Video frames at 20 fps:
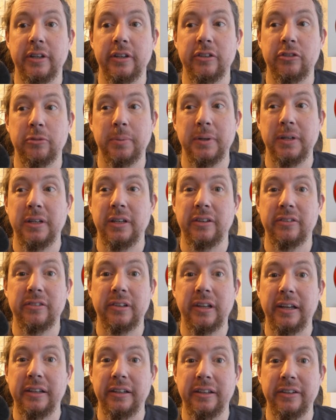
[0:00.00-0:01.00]
it to be
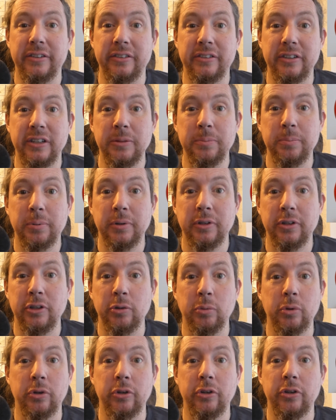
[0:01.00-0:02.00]
slightly deeper,
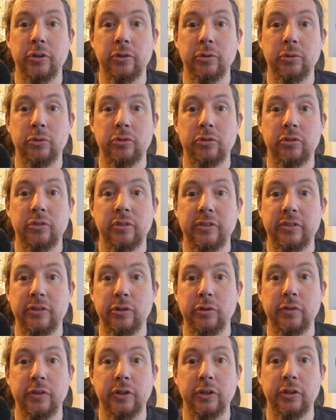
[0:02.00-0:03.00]
you wouldn't use
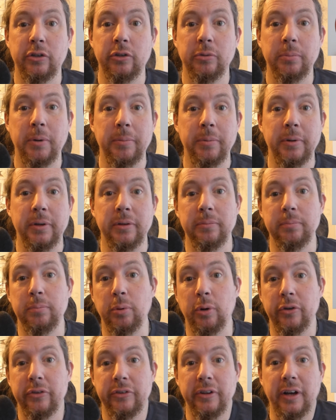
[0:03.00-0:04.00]
silver, you could maybe
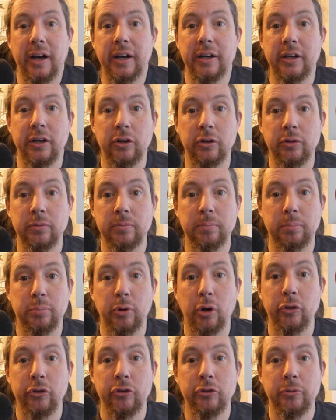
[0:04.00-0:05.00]
put a darker
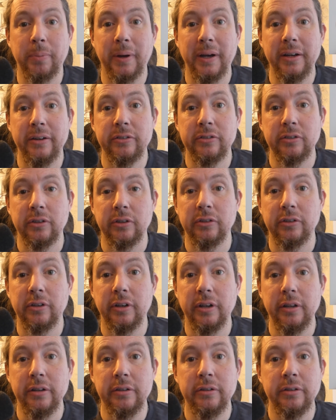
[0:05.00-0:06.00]
bronze base
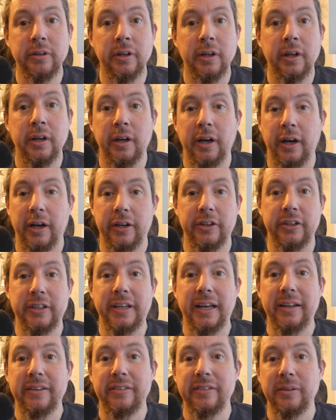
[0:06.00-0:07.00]
underneath, and you
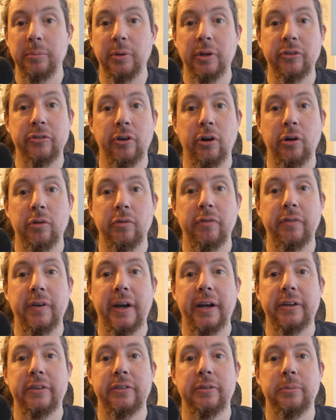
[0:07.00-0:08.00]
get a similar sort of
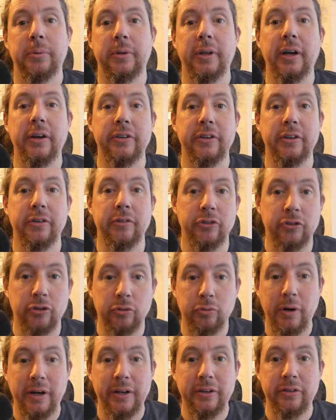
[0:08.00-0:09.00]
effect. But the idea is
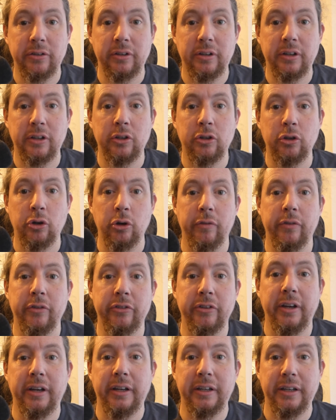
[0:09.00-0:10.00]
the red
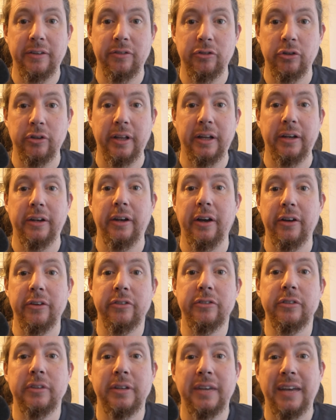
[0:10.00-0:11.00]
covers it and gives you that
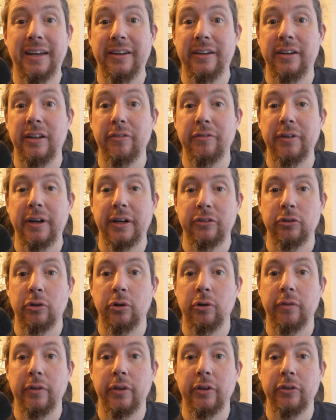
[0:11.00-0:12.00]
nice candy effect
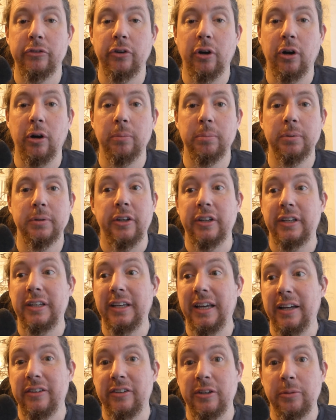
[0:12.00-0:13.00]
over the top. You can
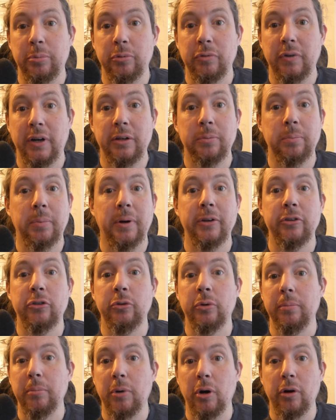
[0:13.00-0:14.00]
get a deeper red by
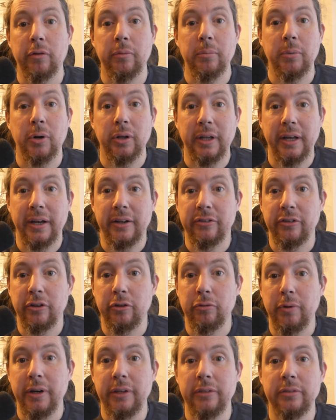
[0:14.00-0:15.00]
doing more and more layers of
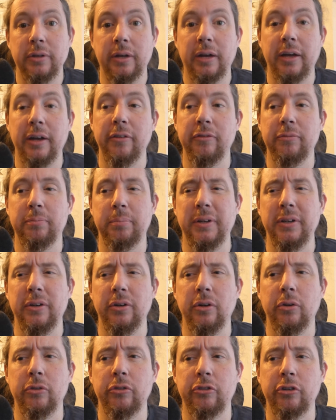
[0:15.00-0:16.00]
the red. I have been
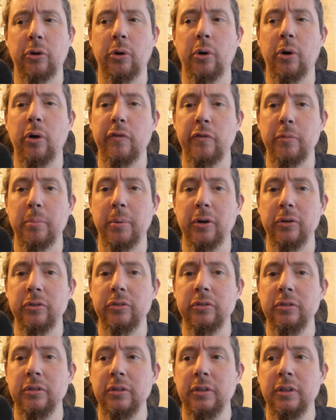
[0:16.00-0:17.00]
known to go
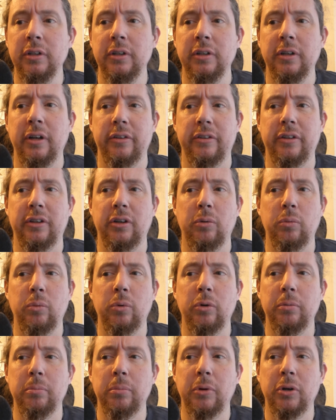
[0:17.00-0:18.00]
overboard. I think on
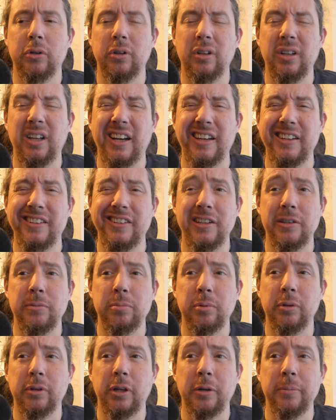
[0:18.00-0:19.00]
one model I did
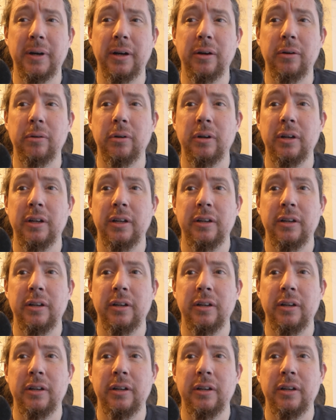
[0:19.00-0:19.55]
probably about